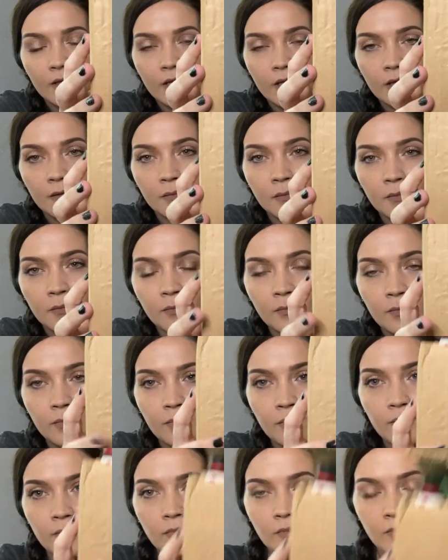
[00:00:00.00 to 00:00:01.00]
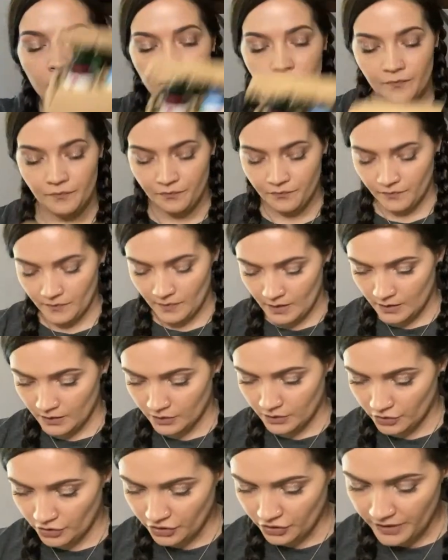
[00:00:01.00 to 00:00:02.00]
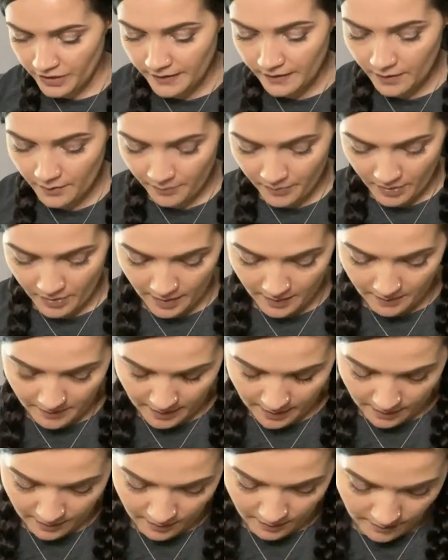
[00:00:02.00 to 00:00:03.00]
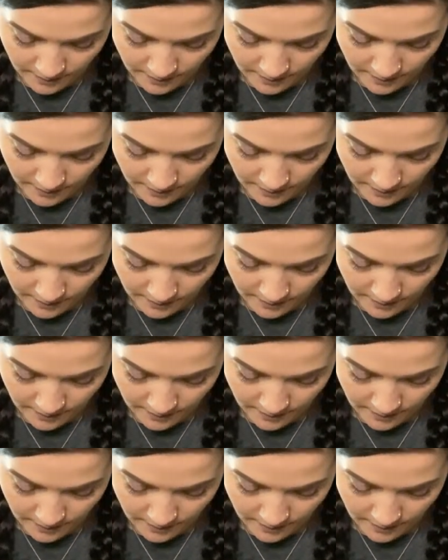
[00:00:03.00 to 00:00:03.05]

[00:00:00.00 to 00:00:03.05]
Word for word: Sheila Putman. Sheila Putman.